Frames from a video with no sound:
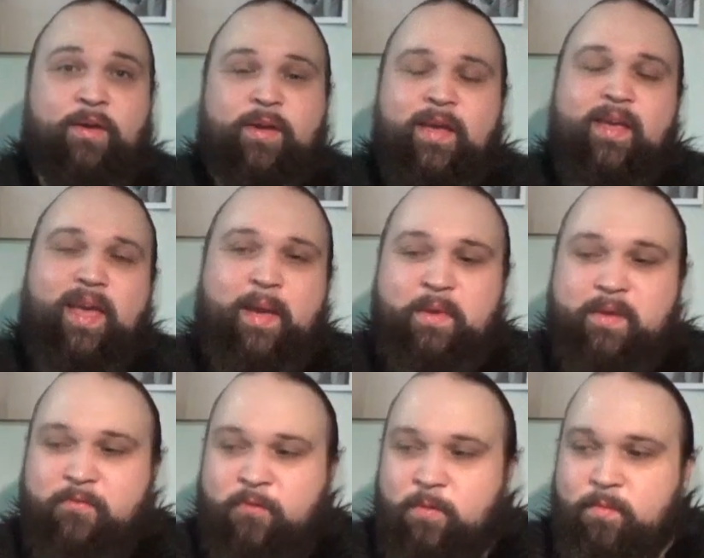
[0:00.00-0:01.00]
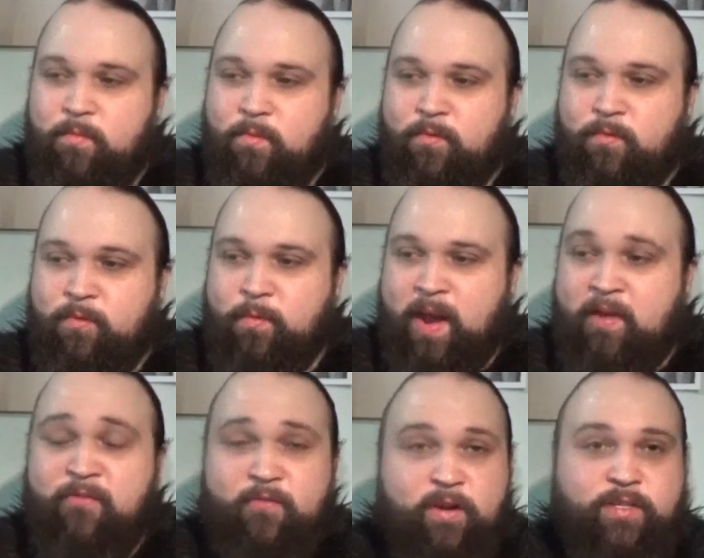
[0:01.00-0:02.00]
I know. I mean, from from
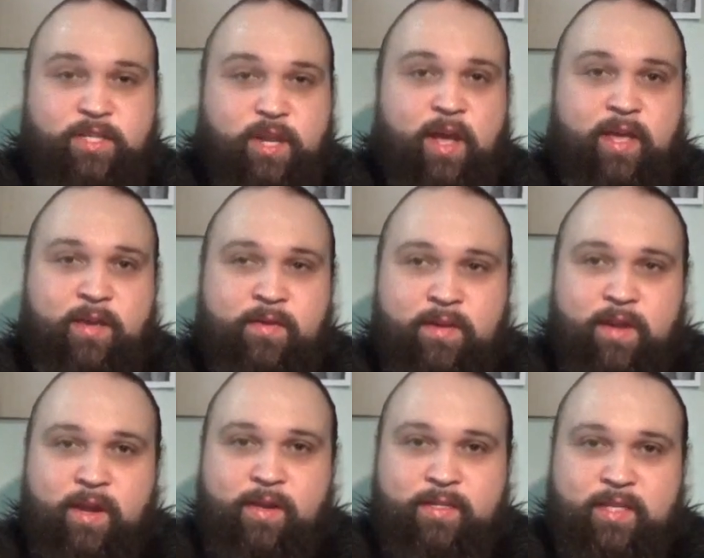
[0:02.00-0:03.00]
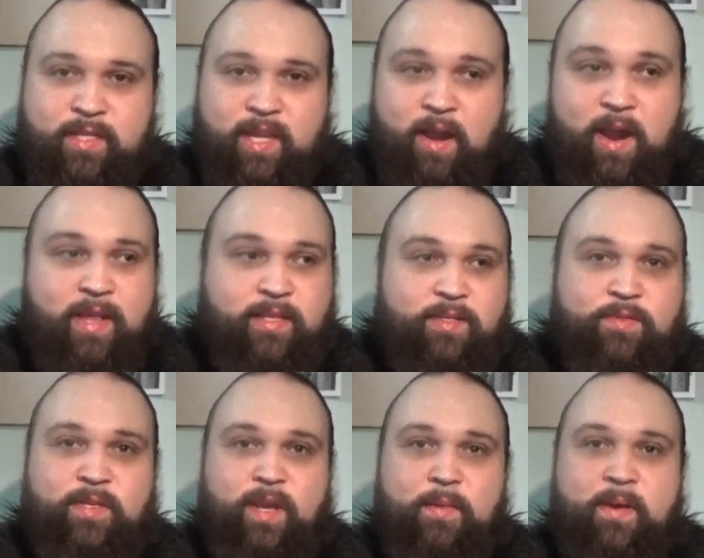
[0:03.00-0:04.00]
when I first saw you, you know, I was just like, all right,
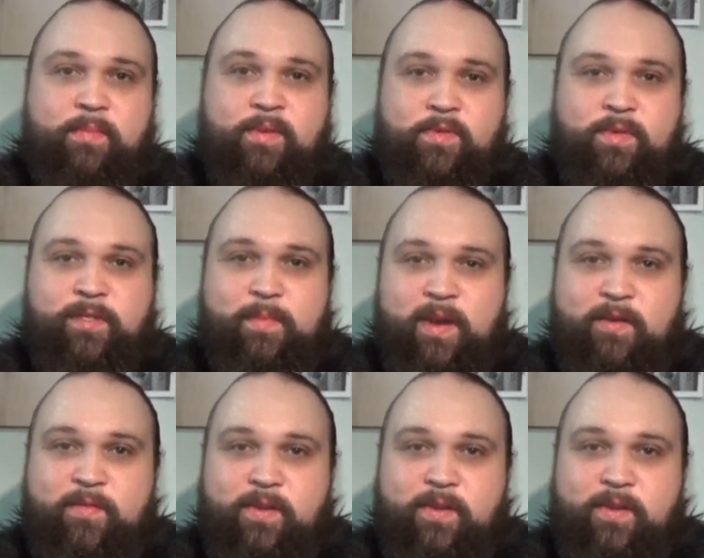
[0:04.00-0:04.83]
this dude's coming up doing some